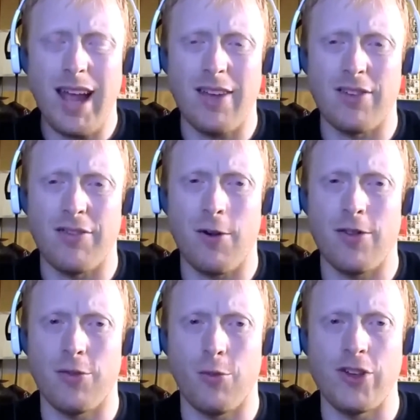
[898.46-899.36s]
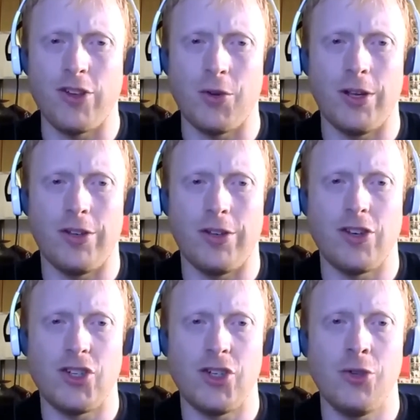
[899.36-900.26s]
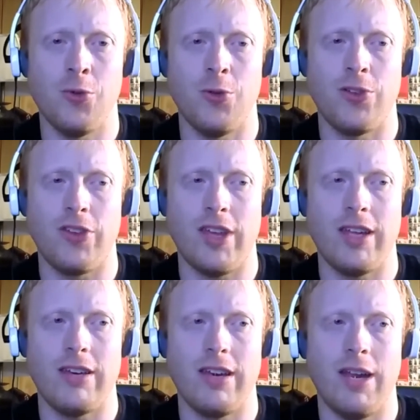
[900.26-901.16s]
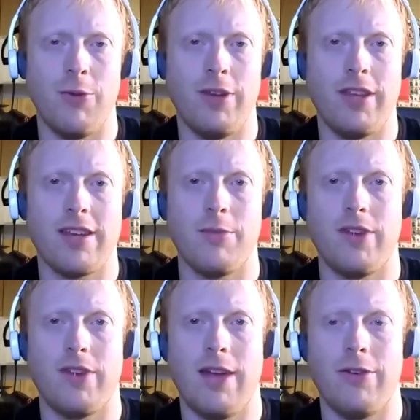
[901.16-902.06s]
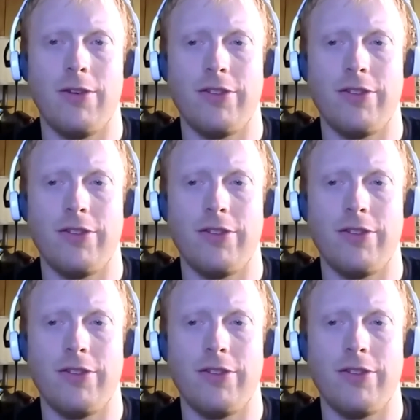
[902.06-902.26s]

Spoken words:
As far as which oil to choose, it really comes down